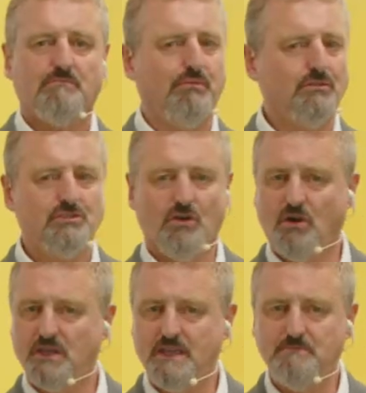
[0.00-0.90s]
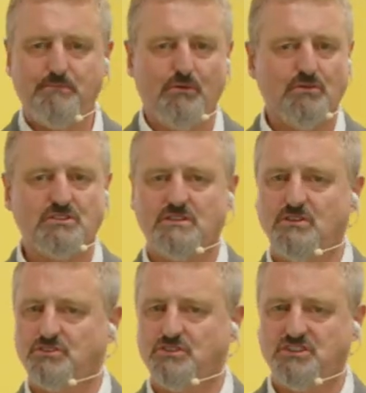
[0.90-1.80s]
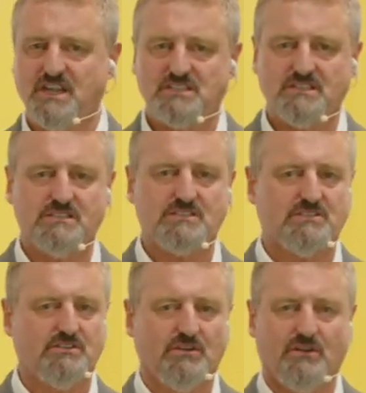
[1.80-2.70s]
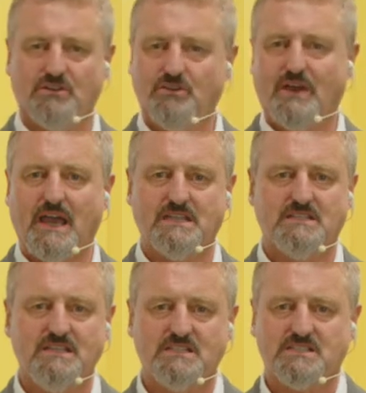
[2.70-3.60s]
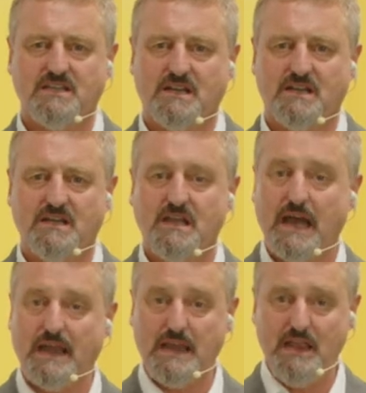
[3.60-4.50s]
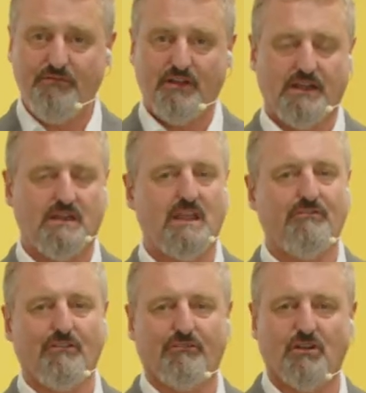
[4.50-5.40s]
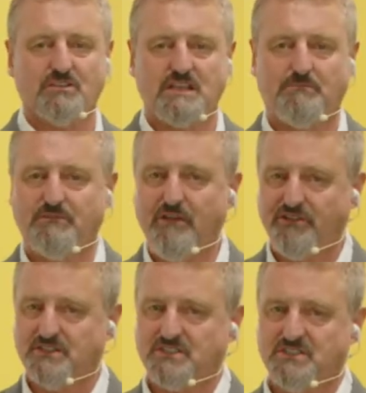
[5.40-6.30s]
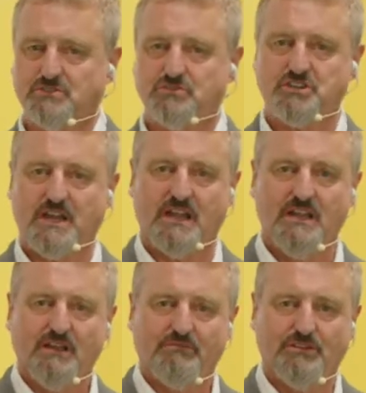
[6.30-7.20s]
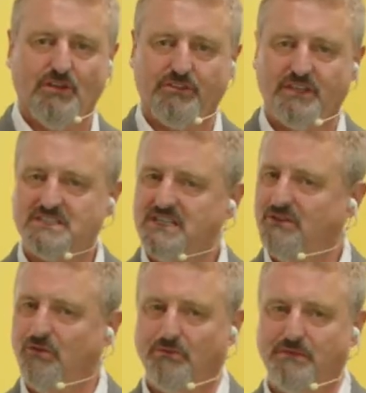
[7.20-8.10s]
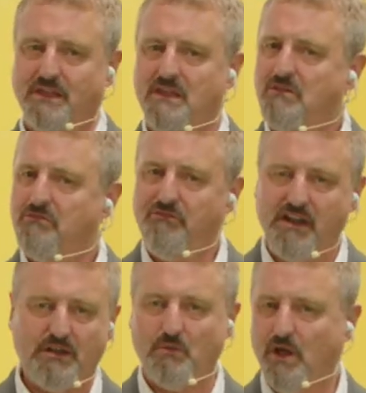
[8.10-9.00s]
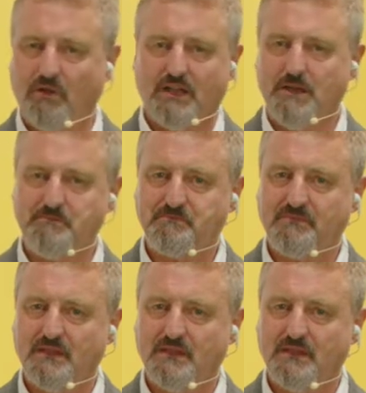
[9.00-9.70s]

put your inputs, your suggestions, your ideas there, and even if you've got some references to share with the audience, it will be very welcome.